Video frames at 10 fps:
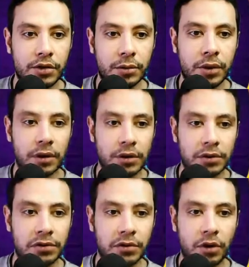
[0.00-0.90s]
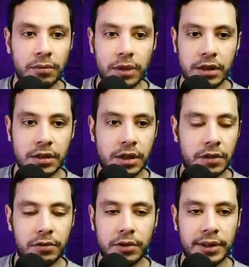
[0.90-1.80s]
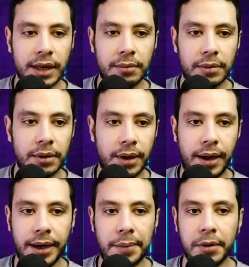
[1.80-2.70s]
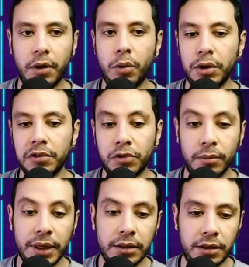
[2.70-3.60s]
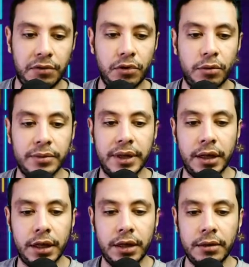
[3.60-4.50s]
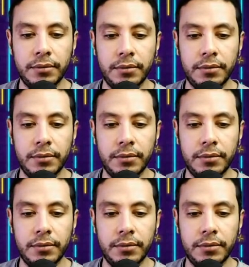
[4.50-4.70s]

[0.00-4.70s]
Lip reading: departing from, let's say, for example, I am going from India, from Delhi,